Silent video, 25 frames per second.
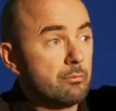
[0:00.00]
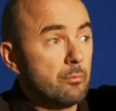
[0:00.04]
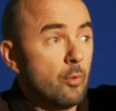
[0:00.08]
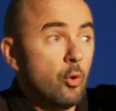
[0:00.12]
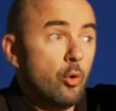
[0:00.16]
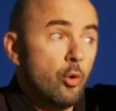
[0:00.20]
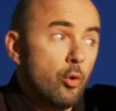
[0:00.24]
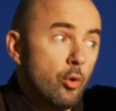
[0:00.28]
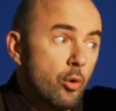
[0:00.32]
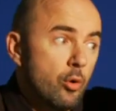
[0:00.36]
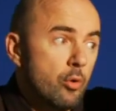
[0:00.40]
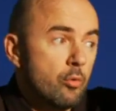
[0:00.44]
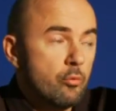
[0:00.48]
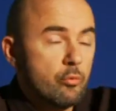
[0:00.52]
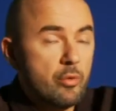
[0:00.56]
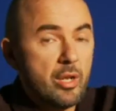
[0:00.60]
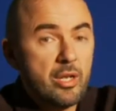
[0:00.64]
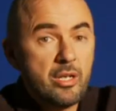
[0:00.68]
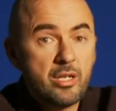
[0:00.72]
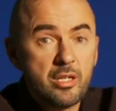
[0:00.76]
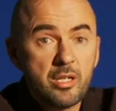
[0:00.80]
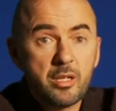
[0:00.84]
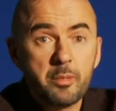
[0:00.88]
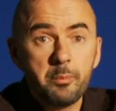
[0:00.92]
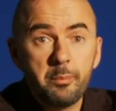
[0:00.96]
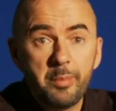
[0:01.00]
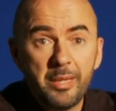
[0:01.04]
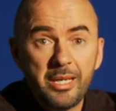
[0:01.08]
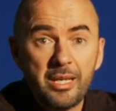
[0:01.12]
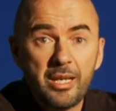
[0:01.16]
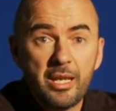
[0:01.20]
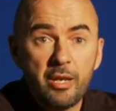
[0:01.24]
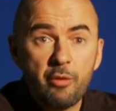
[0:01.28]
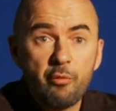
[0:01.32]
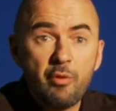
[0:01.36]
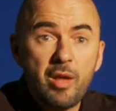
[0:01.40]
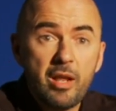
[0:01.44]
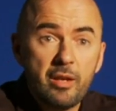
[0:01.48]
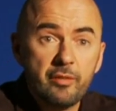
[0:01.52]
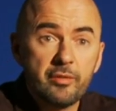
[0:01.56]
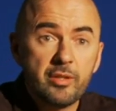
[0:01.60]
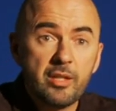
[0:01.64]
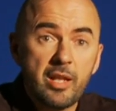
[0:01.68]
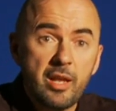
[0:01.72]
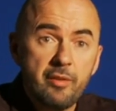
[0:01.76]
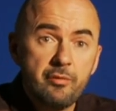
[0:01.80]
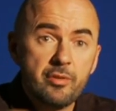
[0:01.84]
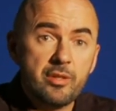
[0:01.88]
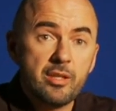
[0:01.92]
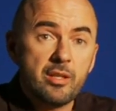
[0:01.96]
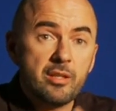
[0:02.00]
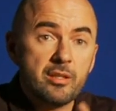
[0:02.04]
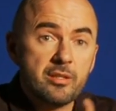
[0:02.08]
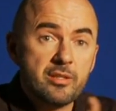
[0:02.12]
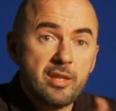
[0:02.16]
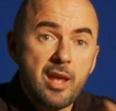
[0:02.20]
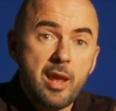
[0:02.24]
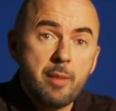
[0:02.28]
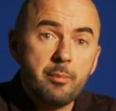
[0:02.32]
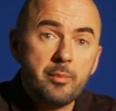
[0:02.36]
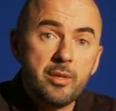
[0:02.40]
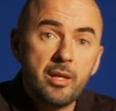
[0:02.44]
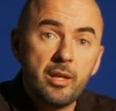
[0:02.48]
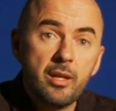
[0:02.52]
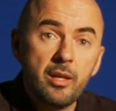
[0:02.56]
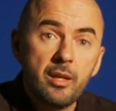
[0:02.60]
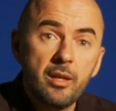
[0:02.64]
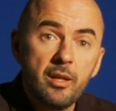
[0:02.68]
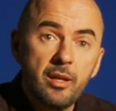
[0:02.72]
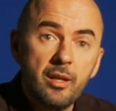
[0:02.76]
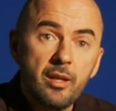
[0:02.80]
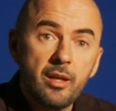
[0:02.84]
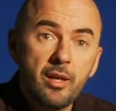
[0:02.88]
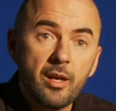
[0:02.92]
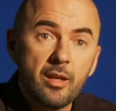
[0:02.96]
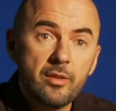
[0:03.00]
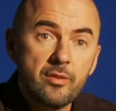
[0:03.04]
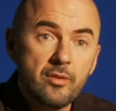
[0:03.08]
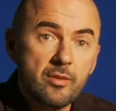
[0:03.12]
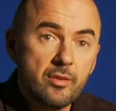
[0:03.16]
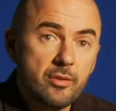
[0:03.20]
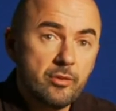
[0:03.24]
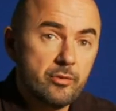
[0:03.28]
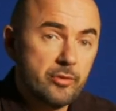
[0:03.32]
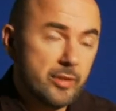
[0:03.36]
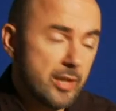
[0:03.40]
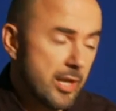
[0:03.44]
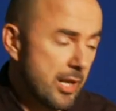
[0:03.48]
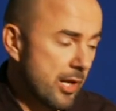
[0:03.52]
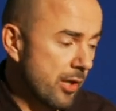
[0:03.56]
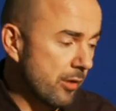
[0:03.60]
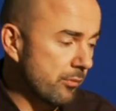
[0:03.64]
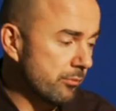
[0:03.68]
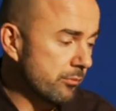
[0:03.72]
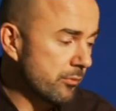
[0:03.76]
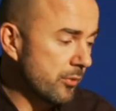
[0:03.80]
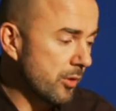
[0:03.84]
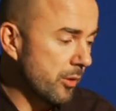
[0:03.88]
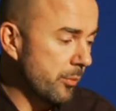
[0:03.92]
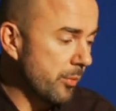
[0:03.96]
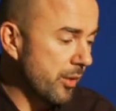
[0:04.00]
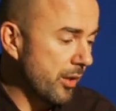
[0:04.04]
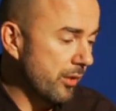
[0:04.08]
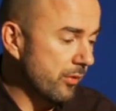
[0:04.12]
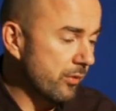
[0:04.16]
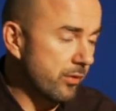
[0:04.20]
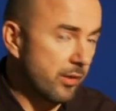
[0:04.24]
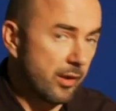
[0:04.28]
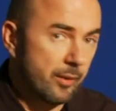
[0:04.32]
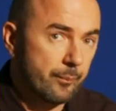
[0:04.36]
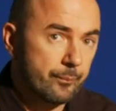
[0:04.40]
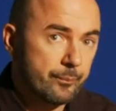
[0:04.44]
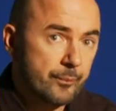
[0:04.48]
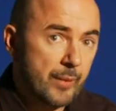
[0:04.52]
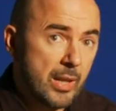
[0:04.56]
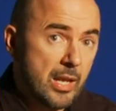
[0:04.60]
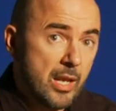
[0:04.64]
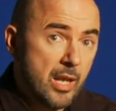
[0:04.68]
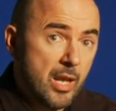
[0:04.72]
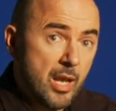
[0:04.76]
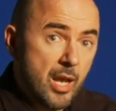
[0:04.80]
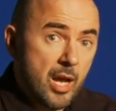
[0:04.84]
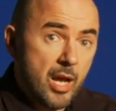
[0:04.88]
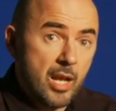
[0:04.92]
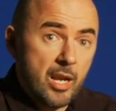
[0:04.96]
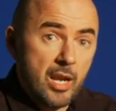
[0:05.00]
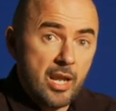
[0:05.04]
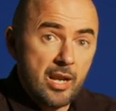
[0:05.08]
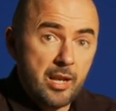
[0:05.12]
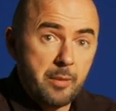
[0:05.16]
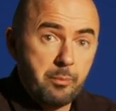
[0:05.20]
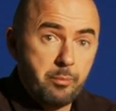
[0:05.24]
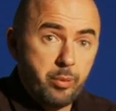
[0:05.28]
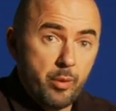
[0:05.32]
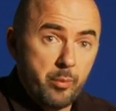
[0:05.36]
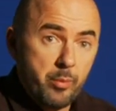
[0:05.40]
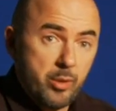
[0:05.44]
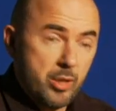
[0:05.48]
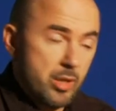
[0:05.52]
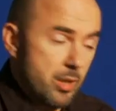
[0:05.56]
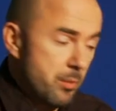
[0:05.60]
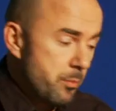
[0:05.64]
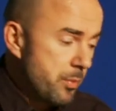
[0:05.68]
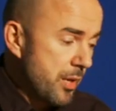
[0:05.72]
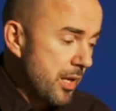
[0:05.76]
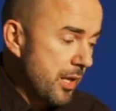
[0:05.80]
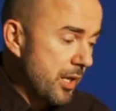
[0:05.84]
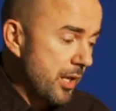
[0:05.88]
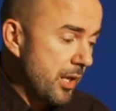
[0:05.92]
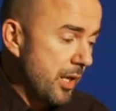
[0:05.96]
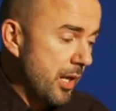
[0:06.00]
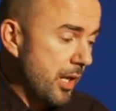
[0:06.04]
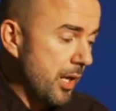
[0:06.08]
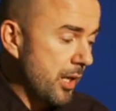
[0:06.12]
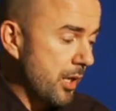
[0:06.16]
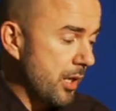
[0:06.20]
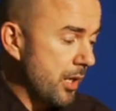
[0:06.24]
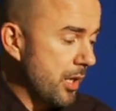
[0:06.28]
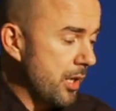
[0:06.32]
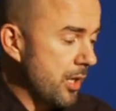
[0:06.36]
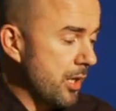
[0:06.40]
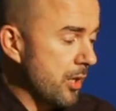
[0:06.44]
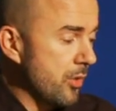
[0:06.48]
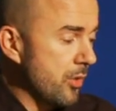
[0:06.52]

or rendered completely irrelevant everything that's happened in it until now, you might think. At La Repubblica, back in Italy,